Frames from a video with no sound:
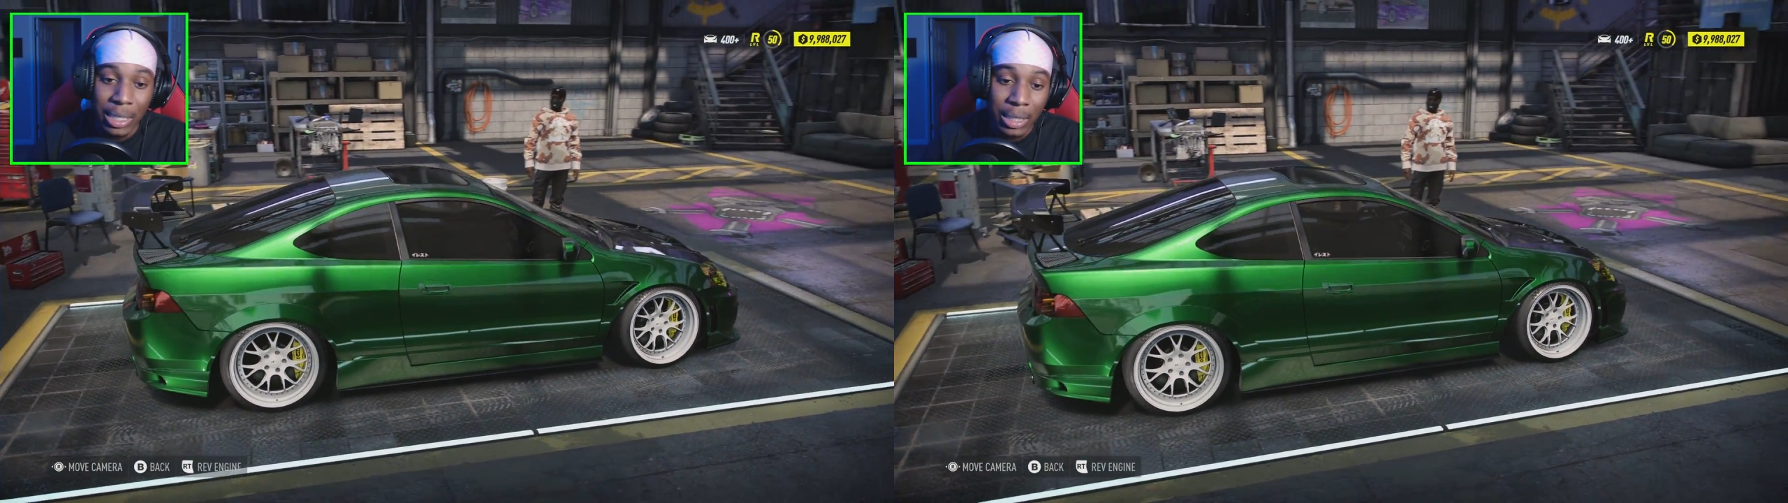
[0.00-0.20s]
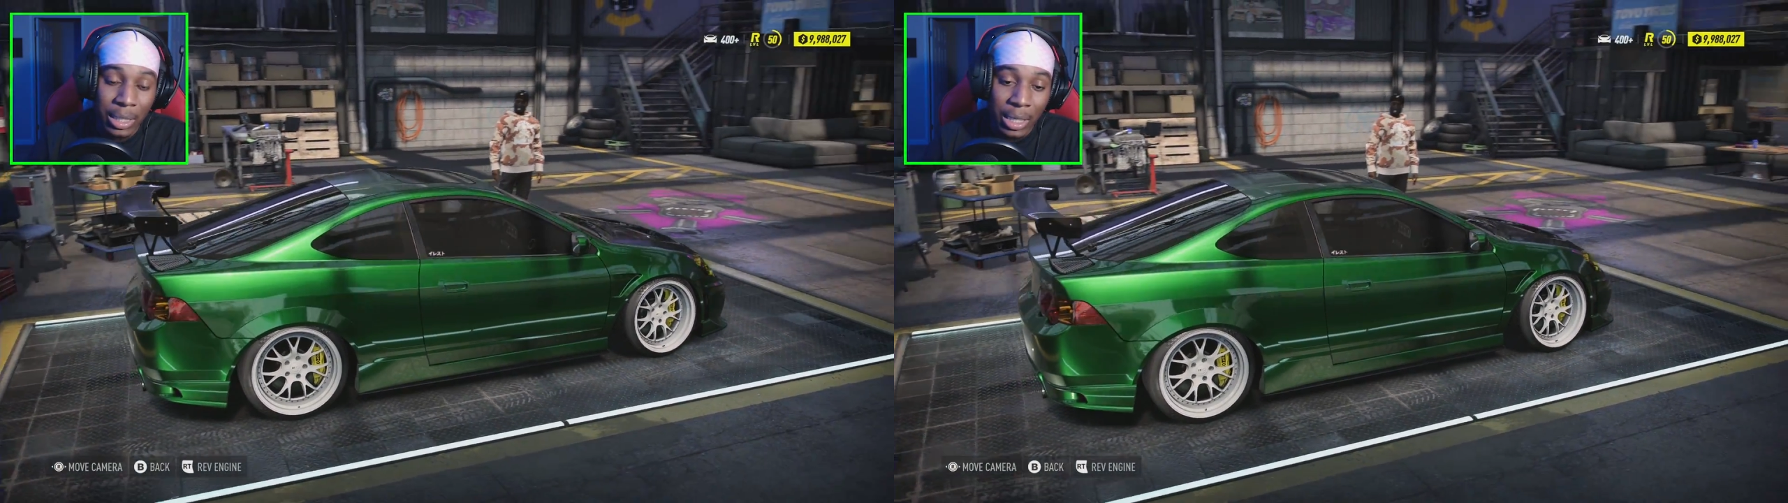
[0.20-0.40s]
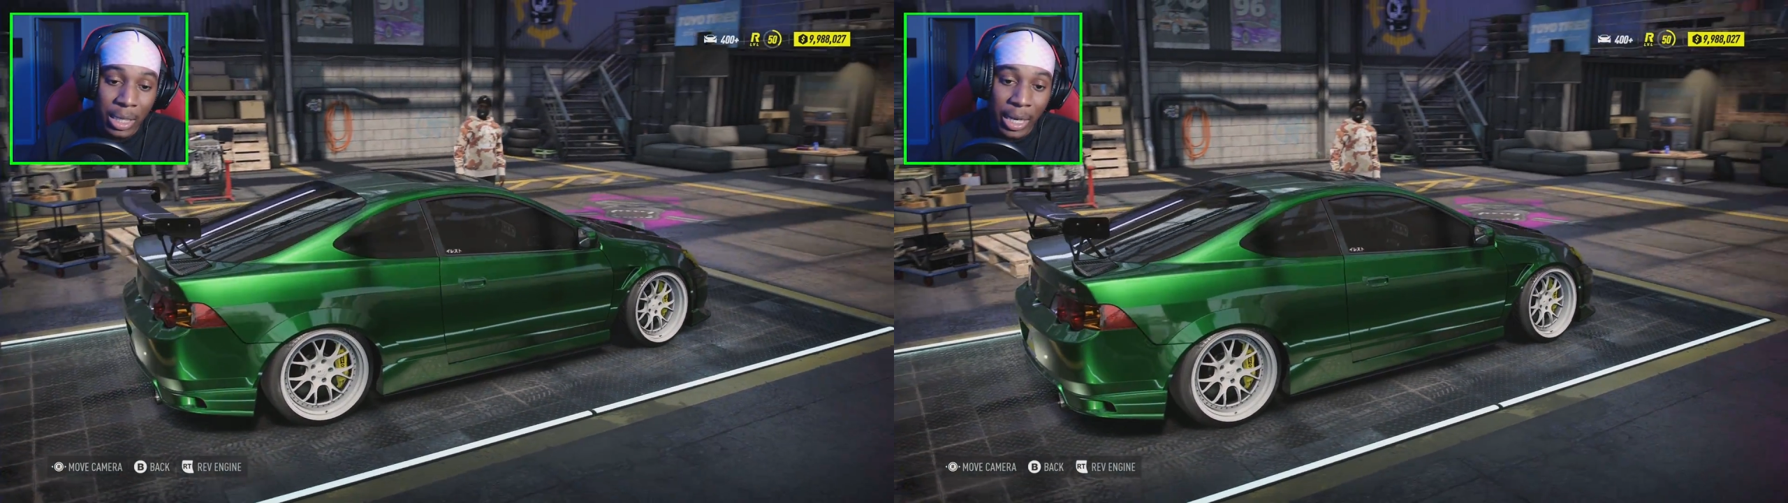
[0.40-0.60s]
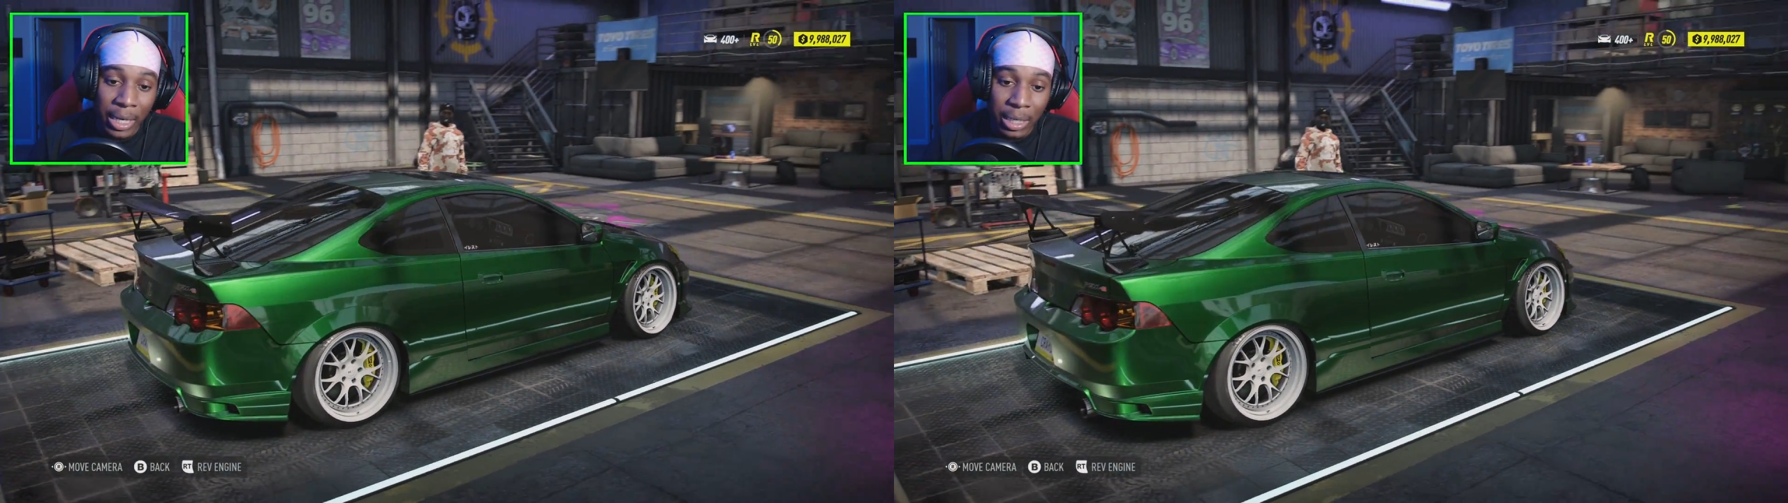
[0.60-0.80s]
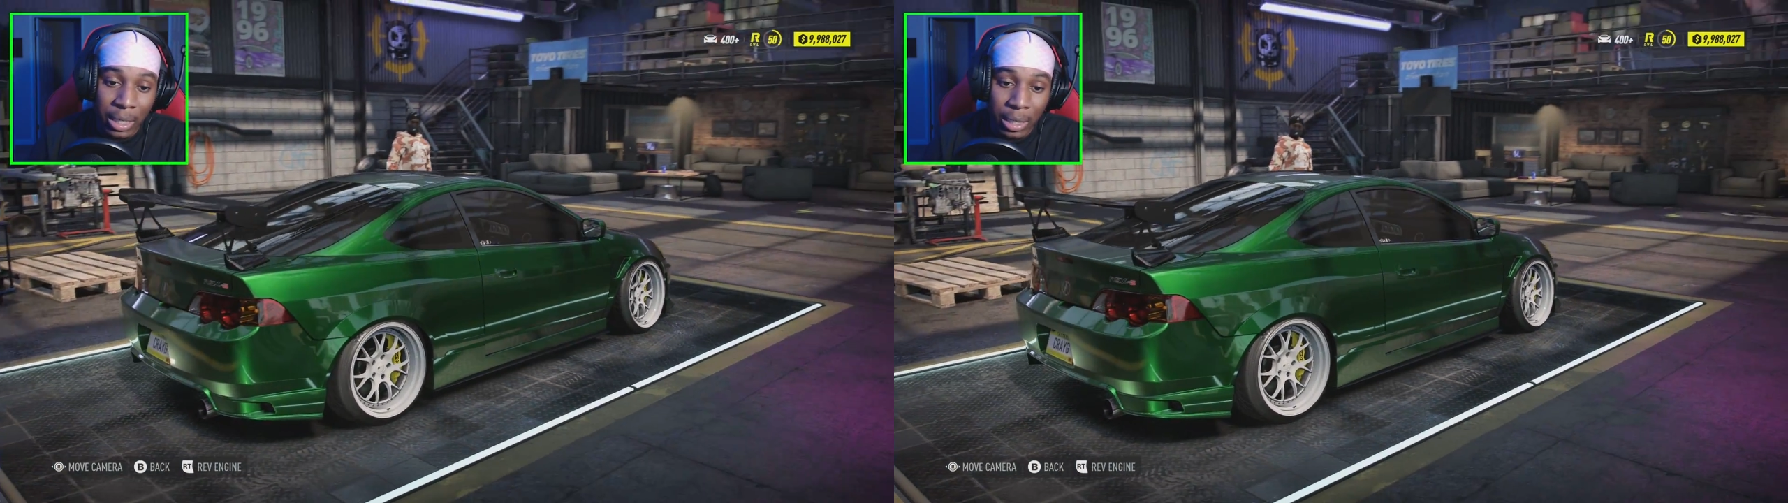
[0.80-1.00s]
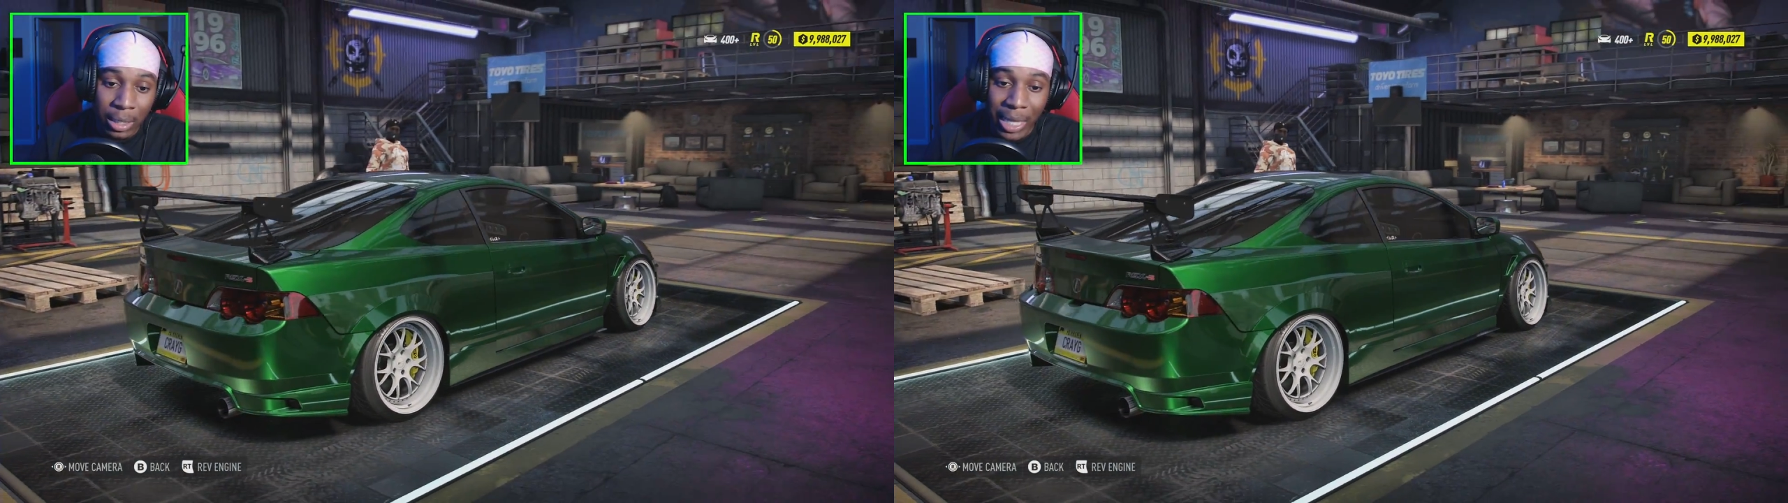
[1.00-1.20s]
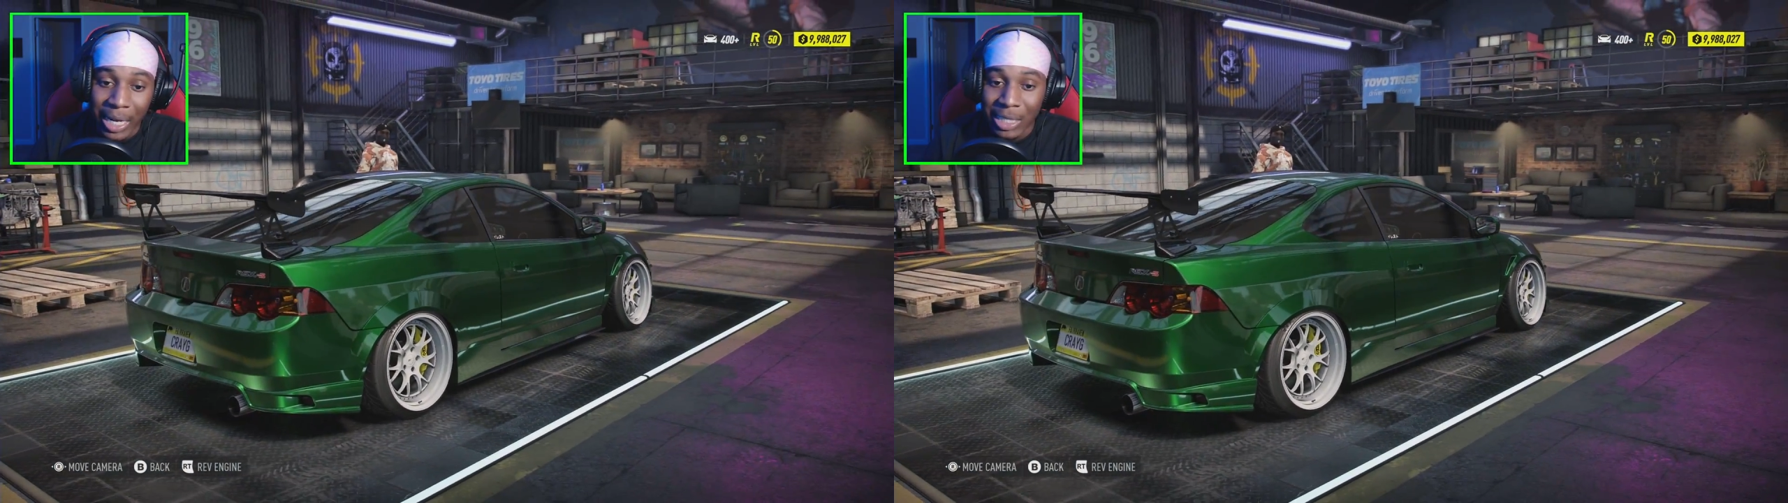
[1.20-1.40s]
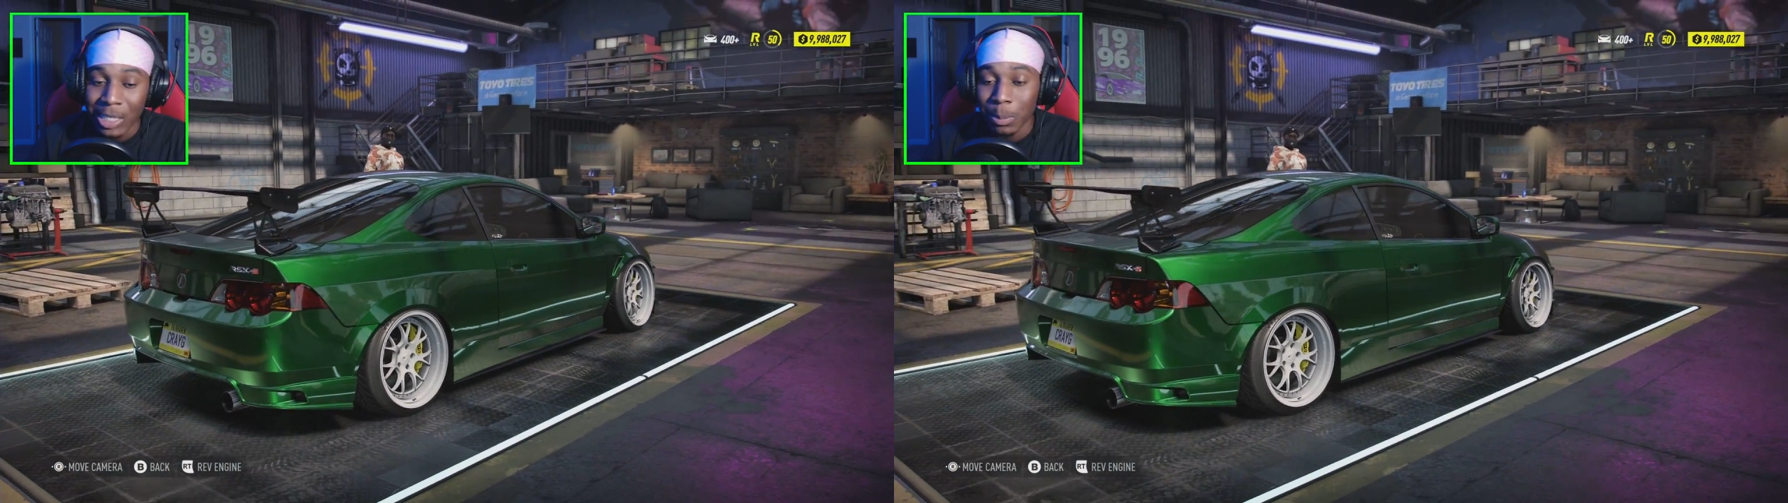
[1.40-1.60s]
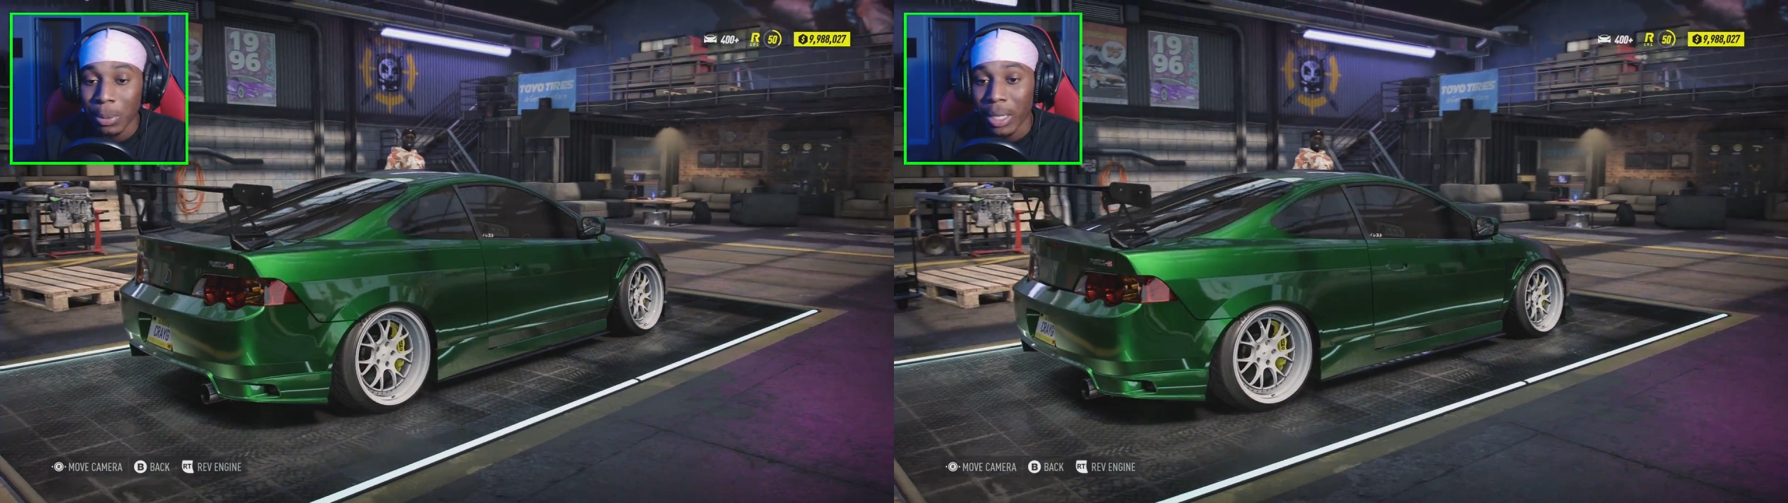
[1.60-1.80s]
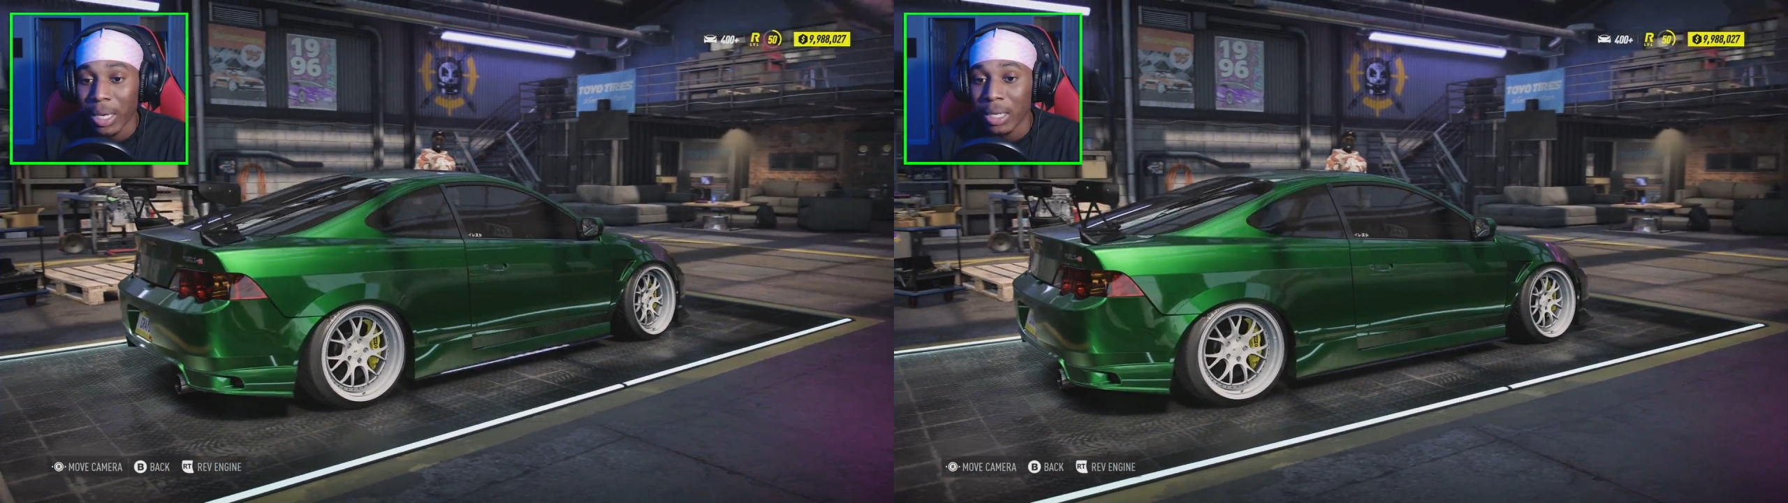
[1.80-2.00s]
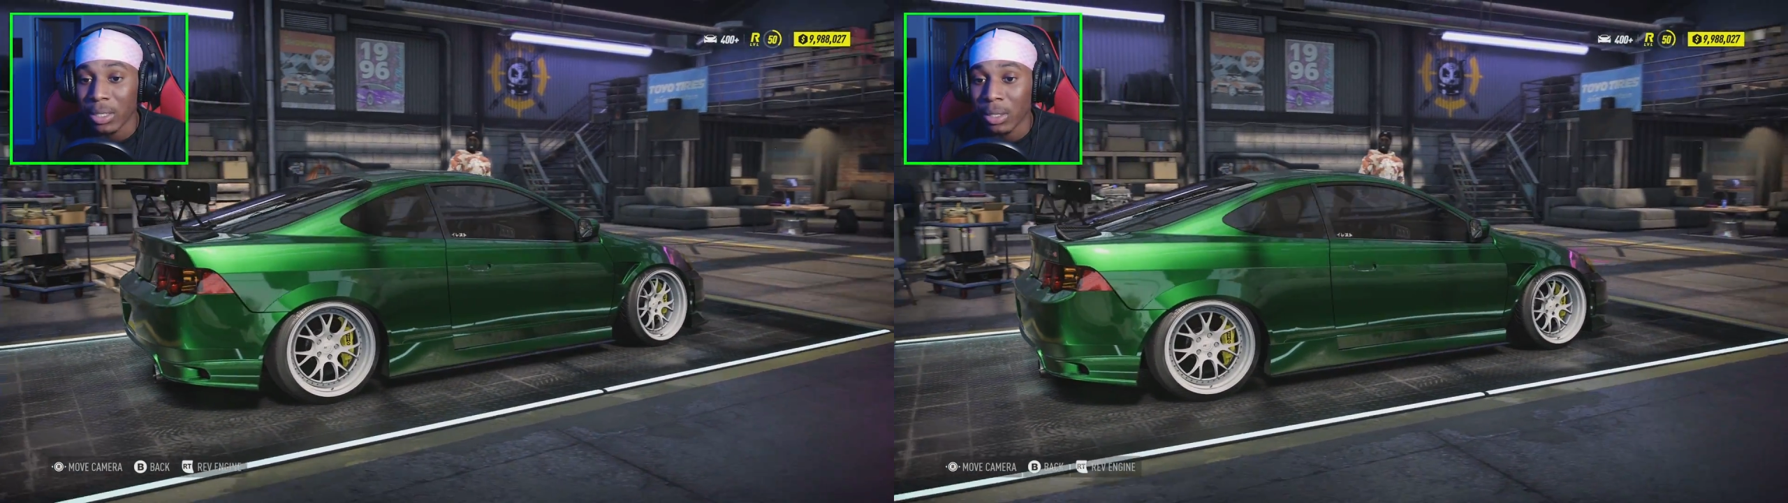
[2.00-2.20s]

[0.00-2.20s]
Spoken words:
the license plate,